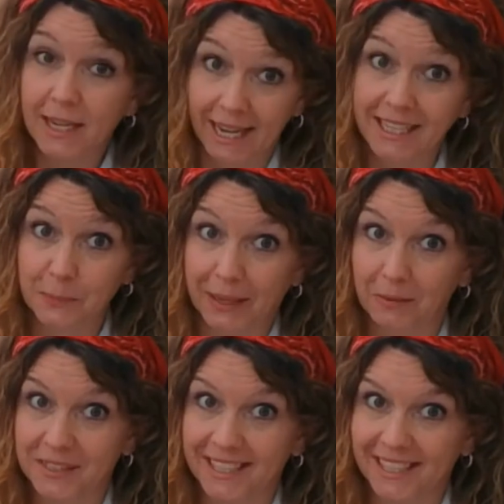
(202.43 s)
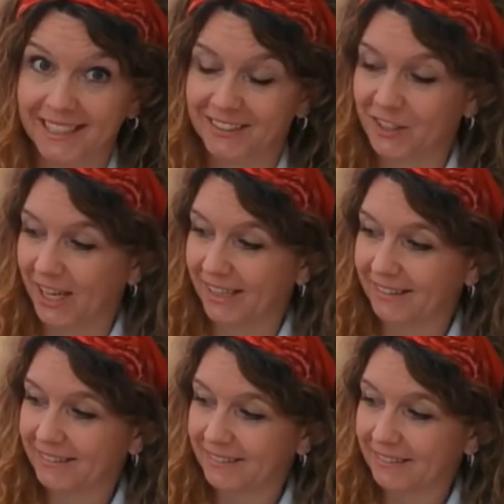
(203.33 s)
"Nice bouncing, Little Chick.
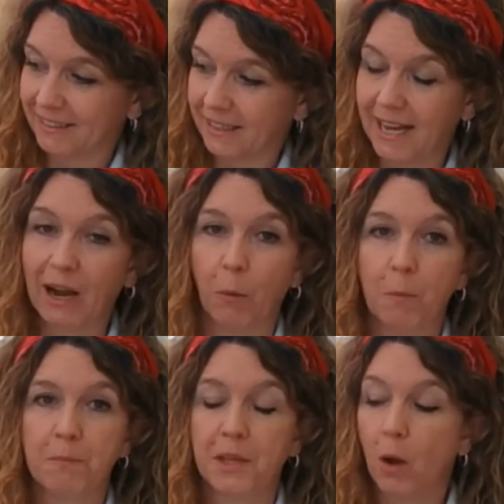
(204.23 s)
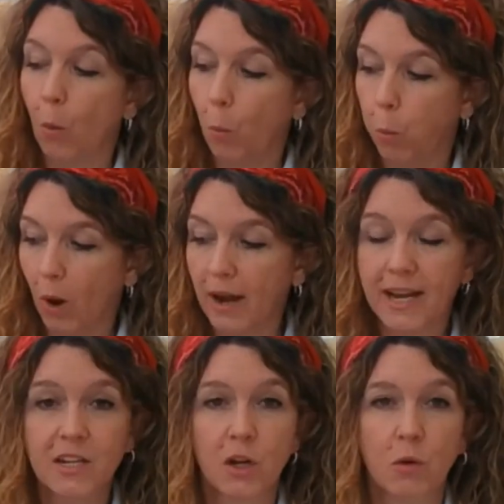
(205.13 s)
Now,
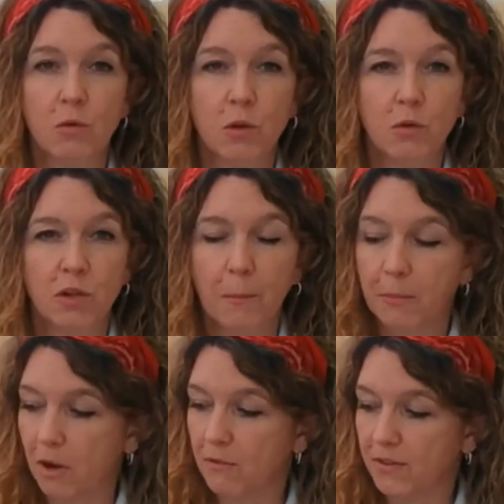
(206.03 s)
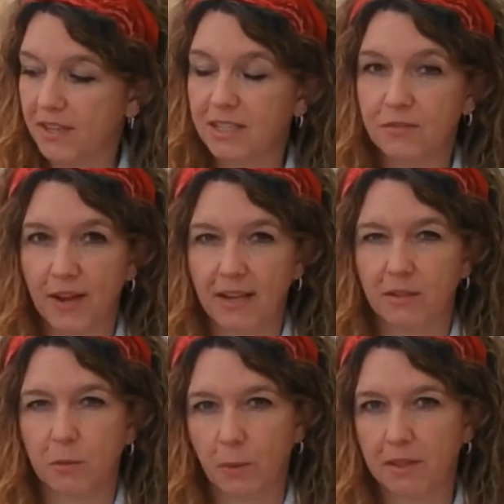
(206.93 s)
why don't you jump over this
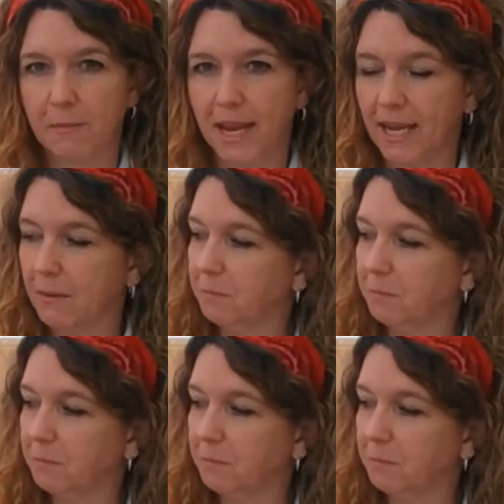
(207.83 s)
fence with me?"